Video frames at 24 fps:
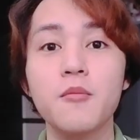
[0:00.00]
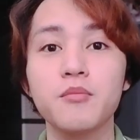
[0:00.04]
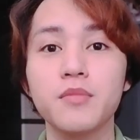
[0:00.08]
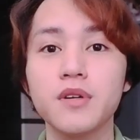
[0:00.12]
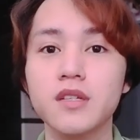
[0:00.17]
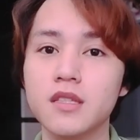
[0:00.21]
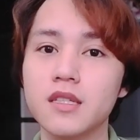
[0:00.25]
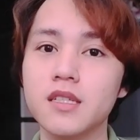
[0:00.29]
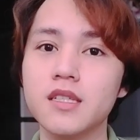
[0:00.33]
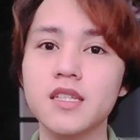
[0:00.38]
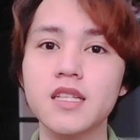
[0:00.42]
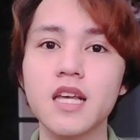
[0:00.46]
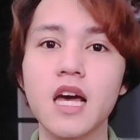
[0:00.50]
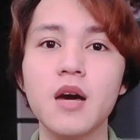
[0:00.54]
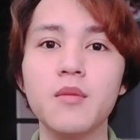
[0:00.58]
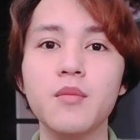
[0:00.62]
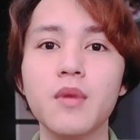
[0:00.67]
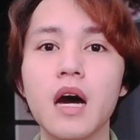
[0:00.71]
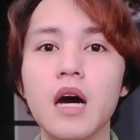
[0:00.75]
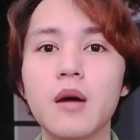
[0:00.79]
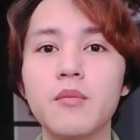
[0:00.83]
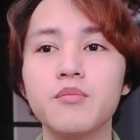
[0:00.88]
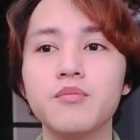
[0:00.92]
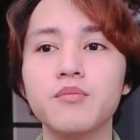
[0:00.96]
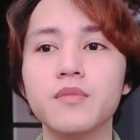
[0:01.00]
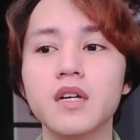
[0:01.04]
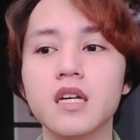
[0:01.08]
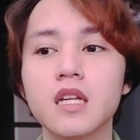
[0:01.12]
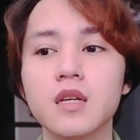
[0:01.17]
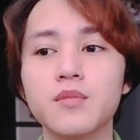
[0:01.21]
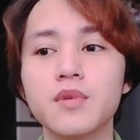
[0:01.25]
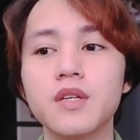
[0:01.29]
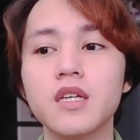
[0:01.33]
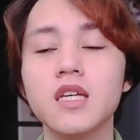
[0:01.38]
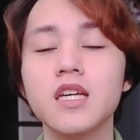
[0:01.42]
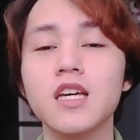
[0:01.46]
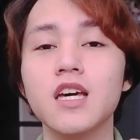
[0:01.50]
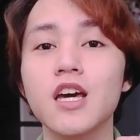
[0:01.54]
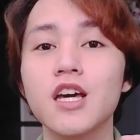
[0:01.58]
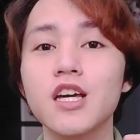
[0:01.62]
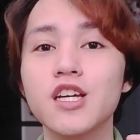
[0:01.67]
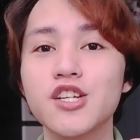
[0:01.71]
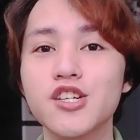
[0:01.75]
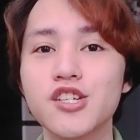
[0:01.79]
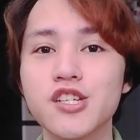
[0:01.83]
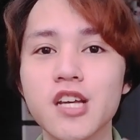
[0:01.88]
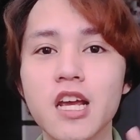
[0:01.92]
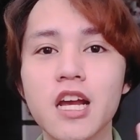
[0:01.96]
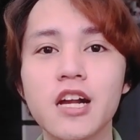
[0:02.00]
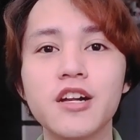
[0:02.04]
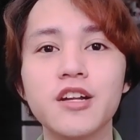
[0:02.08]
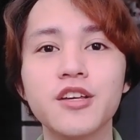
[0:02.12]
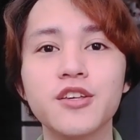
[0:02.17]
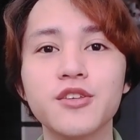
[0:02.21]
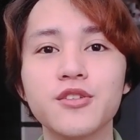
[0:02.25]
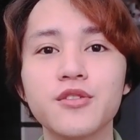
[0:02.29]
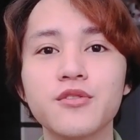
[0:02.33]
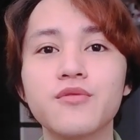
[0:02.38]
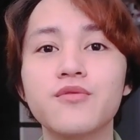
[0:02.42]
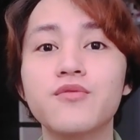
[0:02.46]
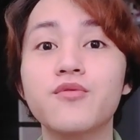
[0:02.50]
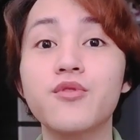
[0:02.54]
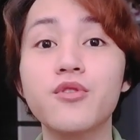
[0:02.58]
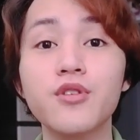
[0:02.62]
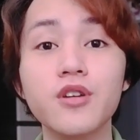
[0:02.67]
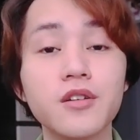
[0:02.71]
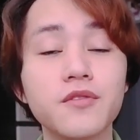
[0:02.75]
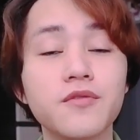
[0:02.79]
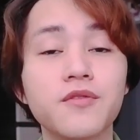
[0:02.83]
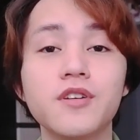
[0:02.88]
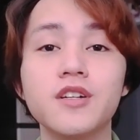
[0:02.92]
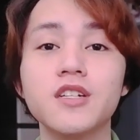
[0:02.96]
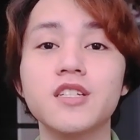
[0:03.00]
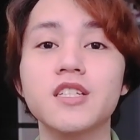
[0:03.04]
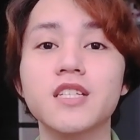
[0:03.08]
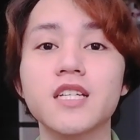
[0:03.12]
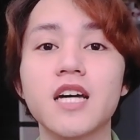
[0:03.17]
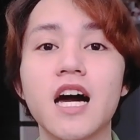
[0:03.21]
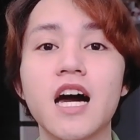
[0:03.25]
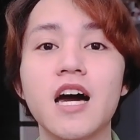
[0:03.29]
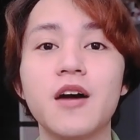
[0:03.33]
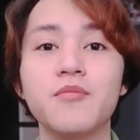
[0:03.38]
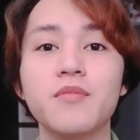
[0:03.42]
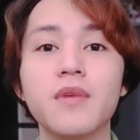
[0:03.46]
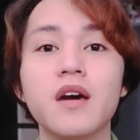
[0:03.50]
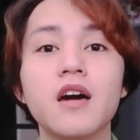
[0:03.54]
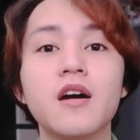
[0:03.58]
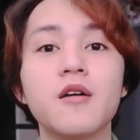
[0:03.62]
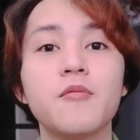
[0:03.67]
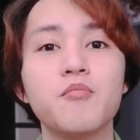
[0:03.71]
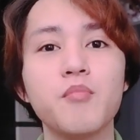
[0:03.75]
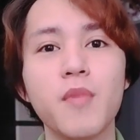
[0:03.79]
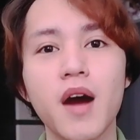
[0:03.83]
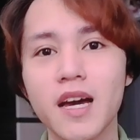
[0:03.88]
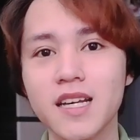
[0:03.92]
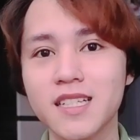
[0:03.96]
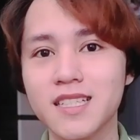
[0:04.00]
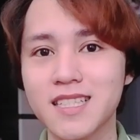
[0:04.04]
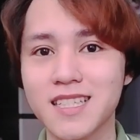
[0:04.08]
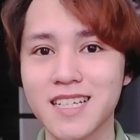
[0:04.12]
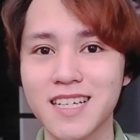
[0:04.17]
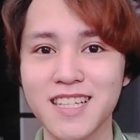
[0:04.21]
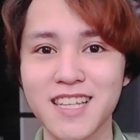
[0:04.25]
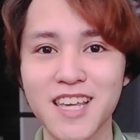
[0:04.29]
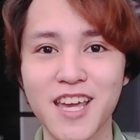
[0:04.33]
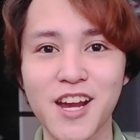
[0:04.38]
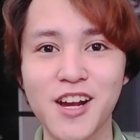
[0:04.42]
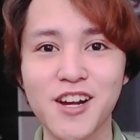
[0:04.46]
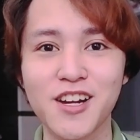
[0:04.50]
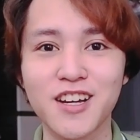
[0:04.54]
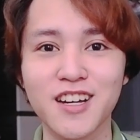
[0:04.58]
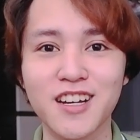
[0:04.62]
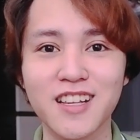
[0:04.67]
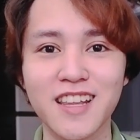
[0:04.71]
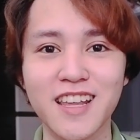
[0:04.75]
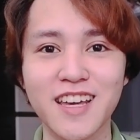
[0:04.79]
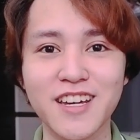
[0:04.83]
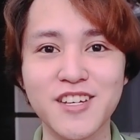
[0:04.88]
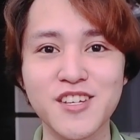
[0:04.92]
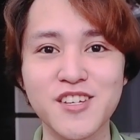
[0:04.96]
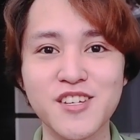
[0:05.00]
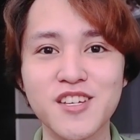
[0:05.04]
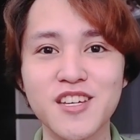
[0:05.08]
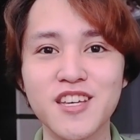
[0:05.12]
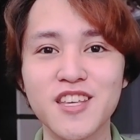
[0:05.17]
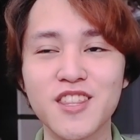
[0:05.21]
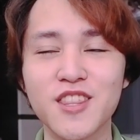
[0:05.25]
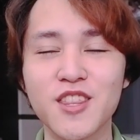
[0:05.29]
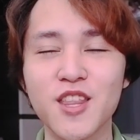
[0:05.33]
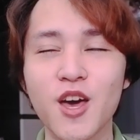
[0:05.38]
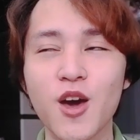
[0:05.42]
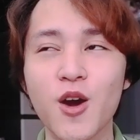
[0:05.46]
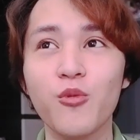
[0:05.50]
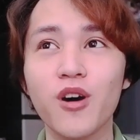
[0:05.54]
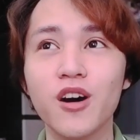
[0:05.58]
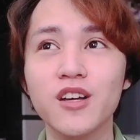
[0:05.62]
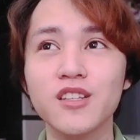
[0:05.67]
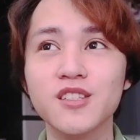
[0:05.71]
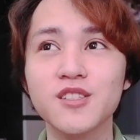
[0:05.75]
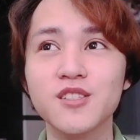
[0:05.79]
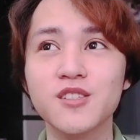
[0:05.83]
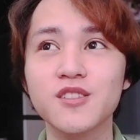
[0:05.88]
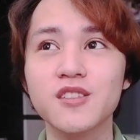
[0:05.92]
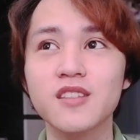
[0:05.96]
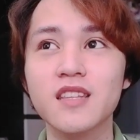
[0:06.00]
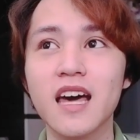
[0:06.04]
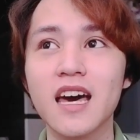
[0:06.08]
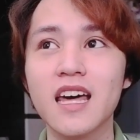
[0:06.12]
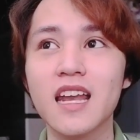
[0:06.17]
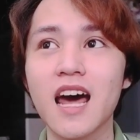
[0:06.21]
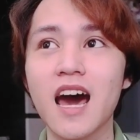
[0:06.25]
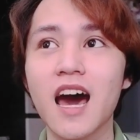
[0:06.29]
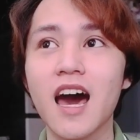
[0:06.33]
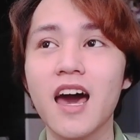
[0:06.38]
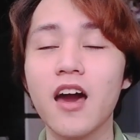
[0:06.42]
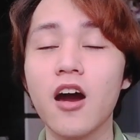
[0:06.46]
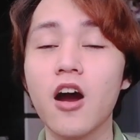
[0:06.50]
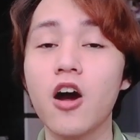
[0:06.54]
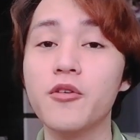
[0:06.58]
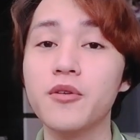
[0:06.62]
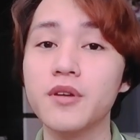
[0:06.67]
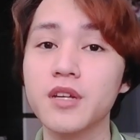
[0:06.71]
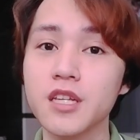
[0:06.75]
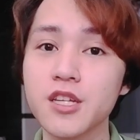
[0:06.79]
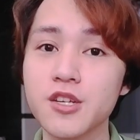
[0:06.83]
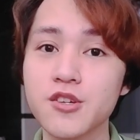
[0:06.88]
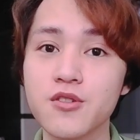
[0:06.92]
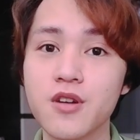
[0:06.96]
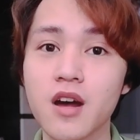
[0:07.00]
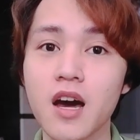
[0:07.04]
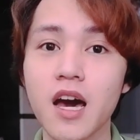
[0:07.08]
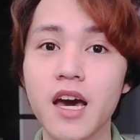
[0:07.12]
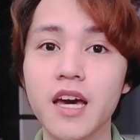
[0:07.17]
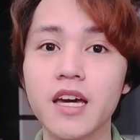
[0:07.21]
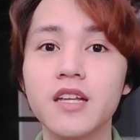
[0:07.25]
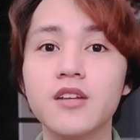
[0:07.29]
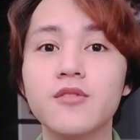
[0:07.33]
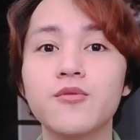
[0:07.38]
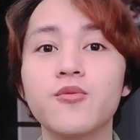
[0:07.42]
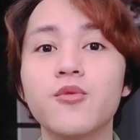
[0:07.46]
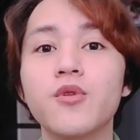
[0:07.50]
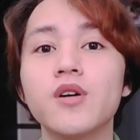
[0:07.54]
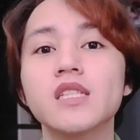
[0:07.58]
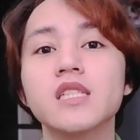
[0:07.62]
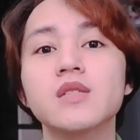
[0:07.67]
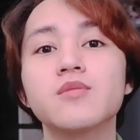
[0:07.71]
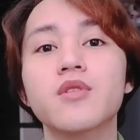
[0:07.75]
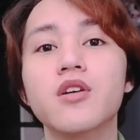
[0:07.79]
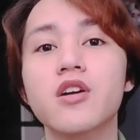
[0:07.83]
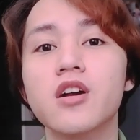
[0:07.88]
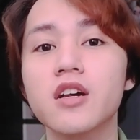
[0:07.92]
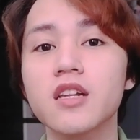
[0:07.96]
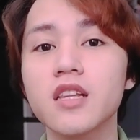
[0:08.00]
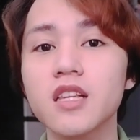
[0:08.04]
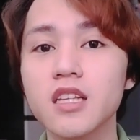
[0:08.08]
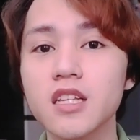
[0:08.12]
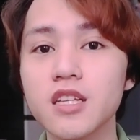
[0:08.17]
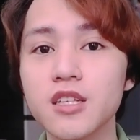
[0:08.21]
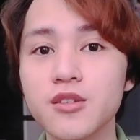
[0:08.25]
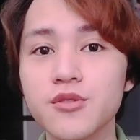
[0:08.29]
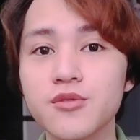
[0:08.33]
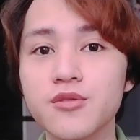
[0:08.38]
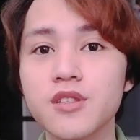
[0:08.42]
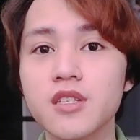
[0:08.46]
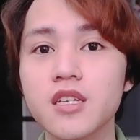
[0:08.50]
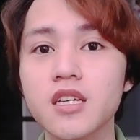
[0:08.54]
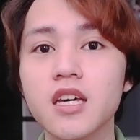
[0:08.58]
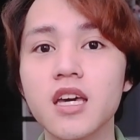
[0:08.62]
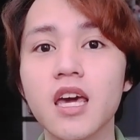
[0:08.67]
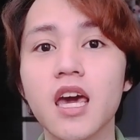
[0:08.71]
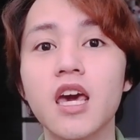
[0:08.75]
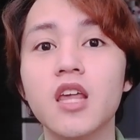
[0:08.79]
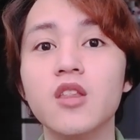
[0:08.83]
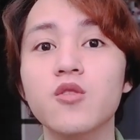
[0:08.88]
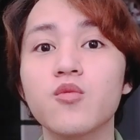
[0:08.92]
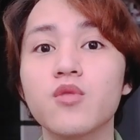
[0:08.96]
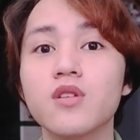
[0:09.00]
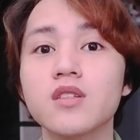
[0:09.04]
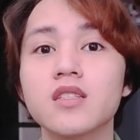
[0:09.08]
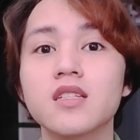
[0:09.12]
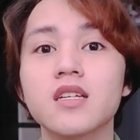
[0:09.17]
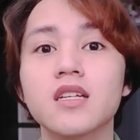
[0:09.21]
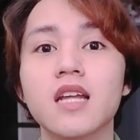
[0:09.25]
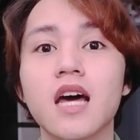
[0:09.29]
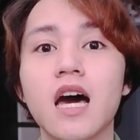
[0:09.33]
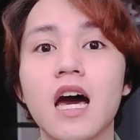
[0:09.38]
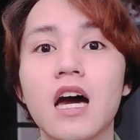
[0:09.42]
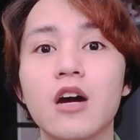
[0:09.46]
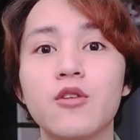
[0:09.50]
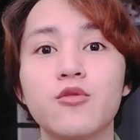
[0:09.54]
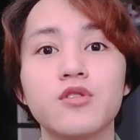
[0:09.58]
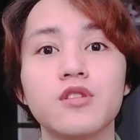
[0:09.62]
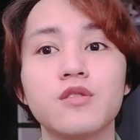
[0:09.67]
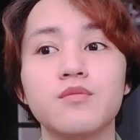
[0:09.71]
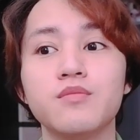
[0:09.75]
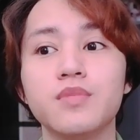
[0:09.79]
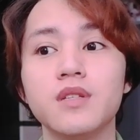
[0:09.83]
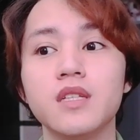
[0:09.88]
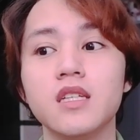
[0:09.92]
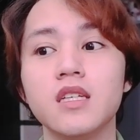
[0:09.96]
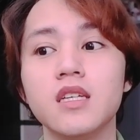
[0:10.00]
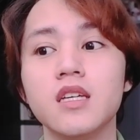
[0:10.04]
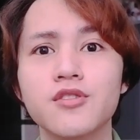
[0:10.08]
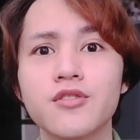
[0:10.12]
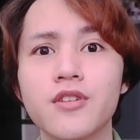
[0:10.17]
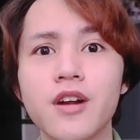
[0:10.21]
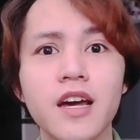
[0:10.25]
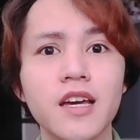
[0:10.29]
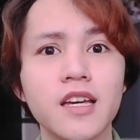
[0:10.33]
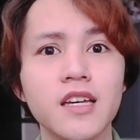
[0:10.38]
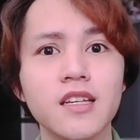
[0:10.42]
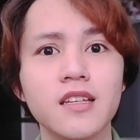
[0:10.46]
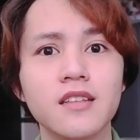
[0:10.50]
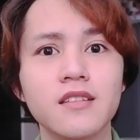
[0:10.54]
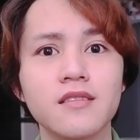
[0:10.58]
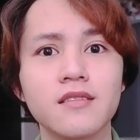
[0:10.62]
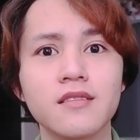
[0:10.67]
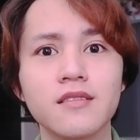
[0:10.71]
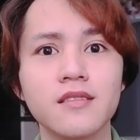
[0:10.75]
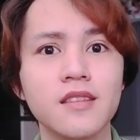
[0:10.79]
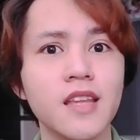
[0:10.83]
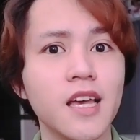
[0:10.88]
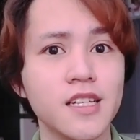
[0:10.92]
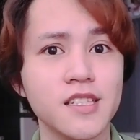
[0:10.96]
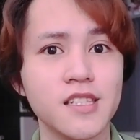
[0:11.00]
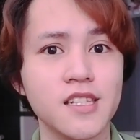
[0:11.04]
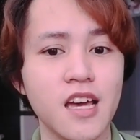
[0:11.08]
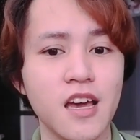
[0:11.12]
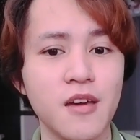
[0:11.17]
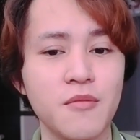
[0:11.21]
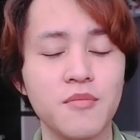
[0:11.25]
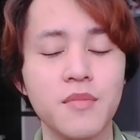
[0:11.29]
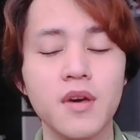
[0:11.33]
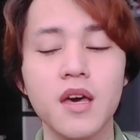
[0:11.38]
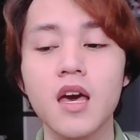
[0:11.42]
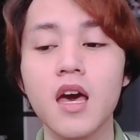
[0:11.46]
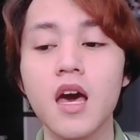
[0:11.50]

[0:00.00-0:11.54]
But this time I'm gonna be sharing you for the first time my skincare collection, ones that I already tried, ones I'm currently using, and ones that I would be trying next time.